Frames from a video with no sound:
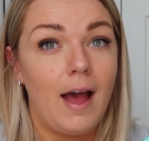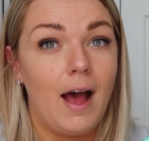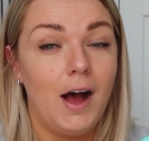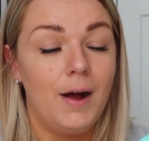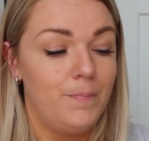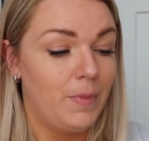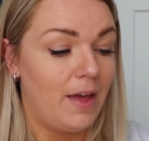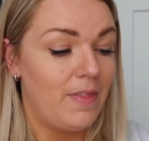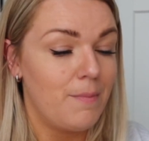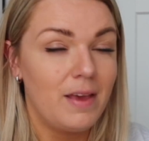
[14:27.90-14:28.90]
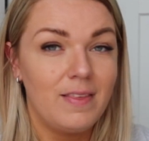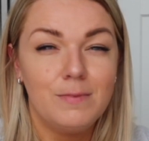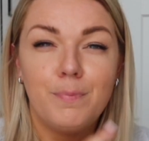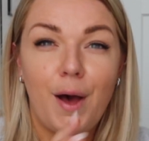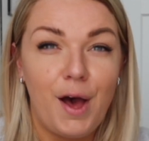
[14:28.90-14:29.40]
And they make
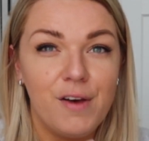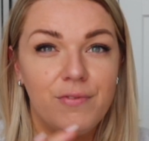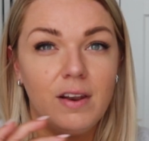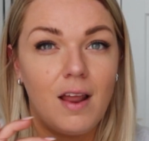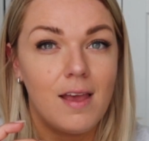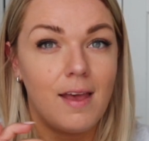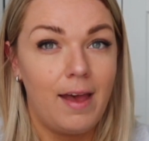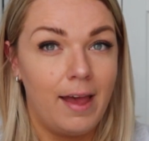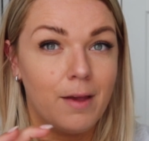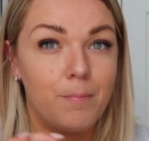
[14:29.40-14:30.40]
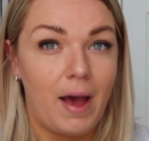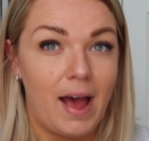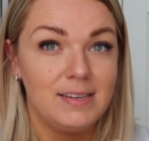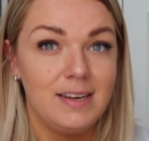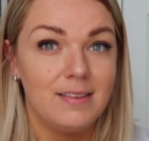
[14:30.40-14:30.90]
these perfect like egg
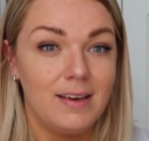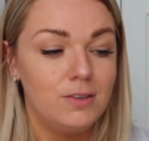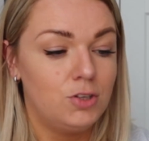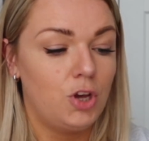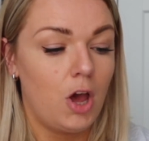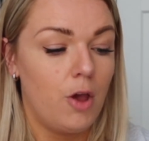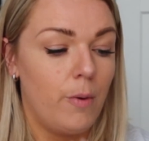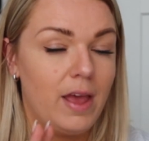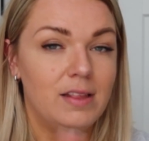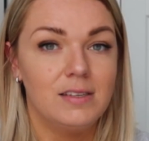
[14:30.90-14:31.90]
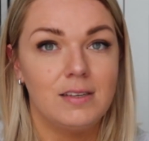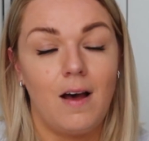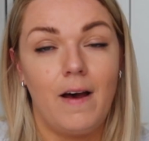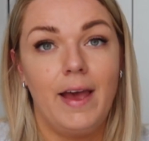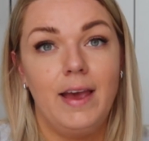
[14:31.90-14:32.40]
patty things to go
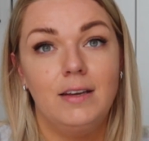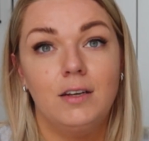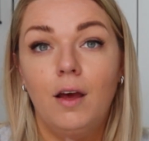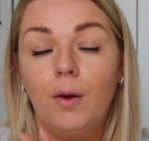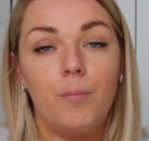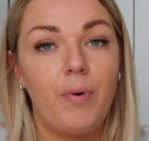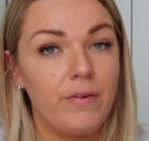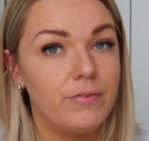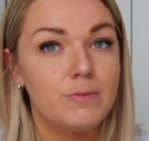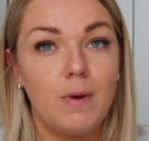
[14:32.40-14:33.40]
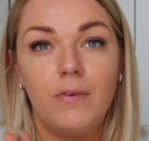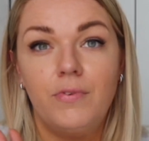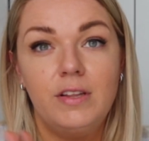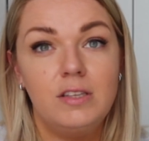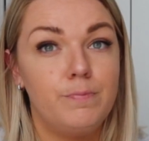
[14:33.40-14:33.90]
inside breakfast
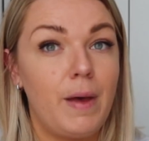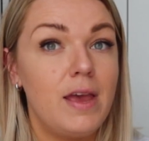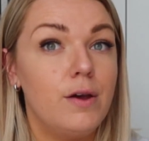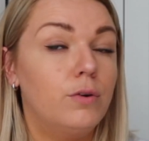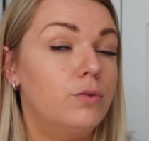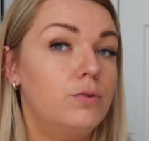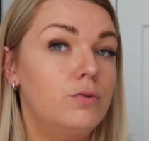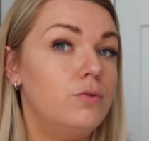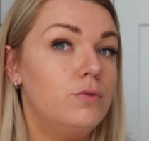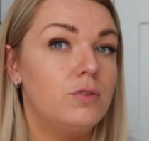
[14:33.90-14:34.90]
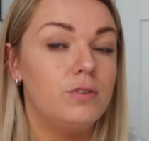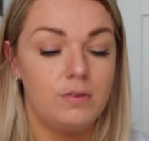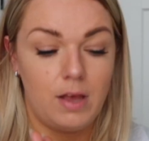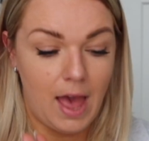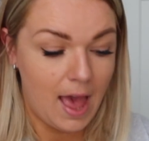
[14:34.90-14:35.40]
muffins, bagels,
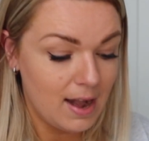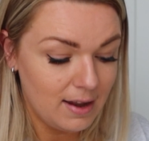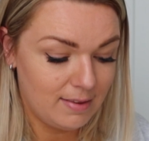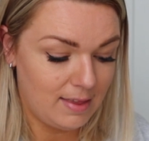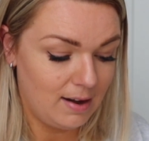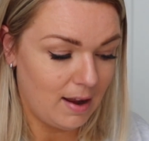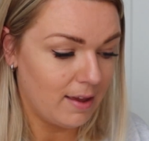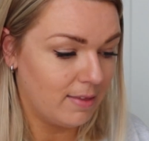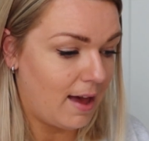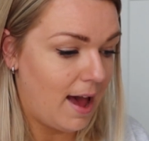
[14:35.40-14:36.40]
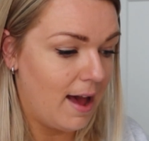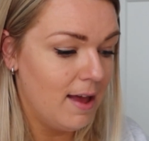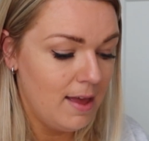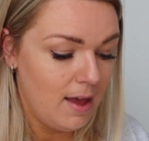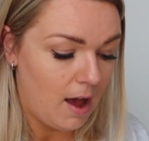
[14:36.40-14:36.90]
anything like
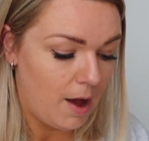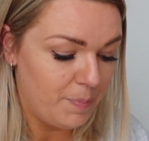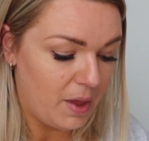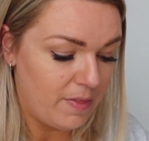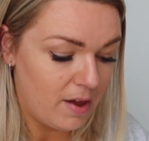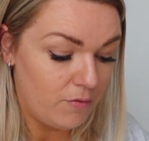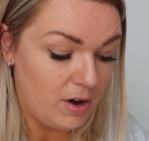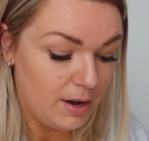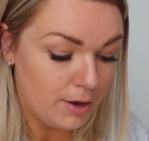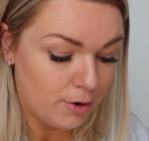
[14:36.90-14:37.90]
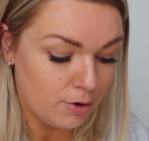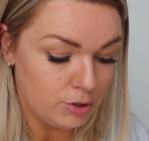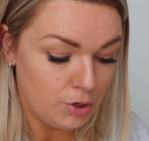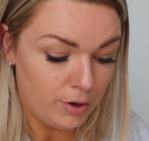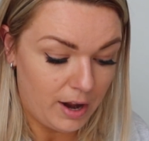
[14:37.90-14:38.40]
that. And they're really good
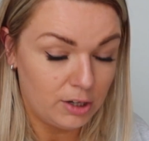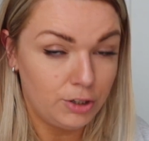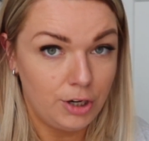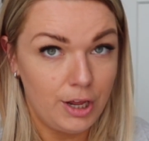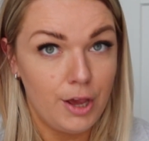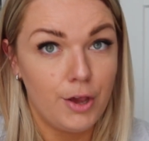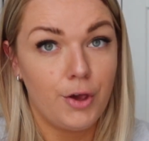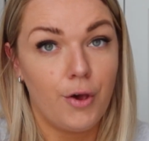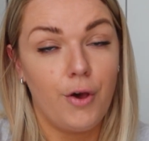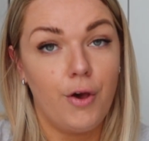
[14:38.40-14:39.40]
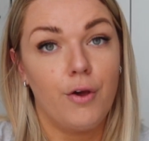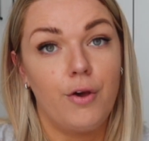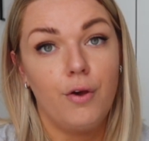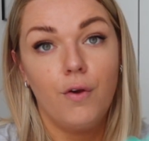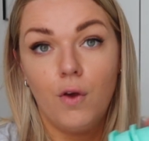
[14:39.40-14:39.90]
because you can actually cook